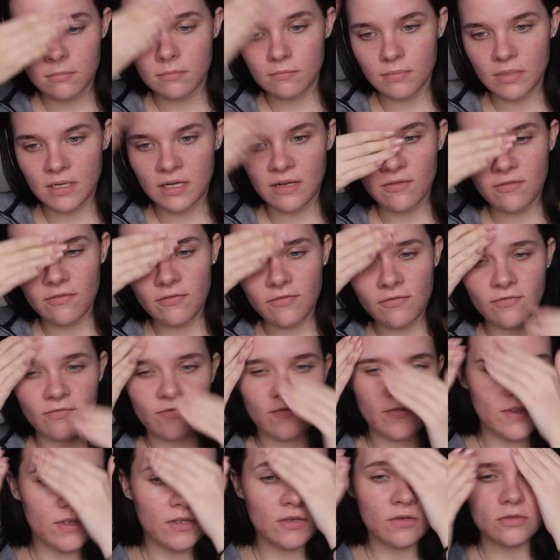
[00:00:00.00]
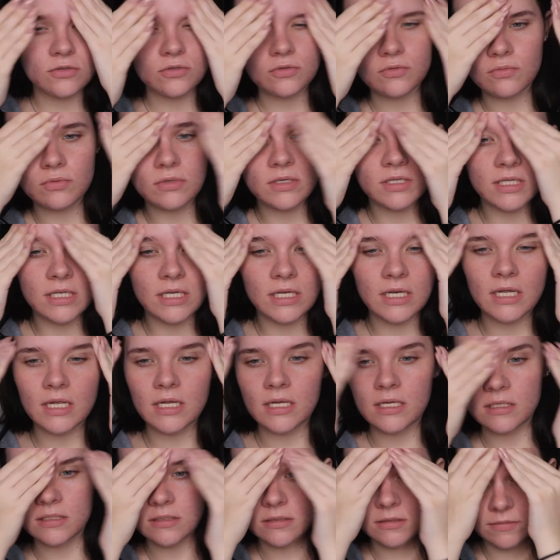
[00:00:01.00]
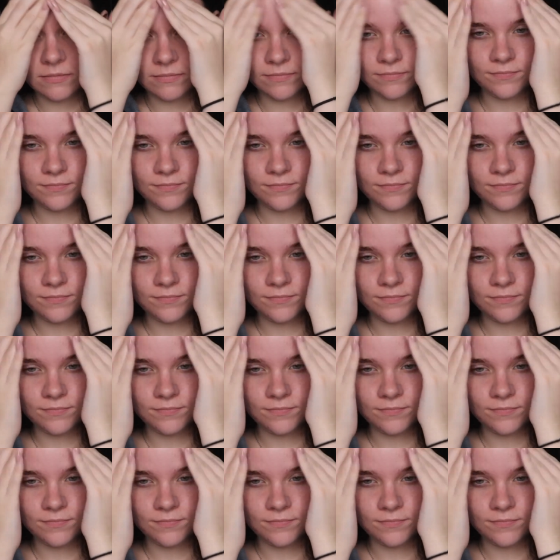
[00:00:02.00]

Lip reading: but it feels really nice.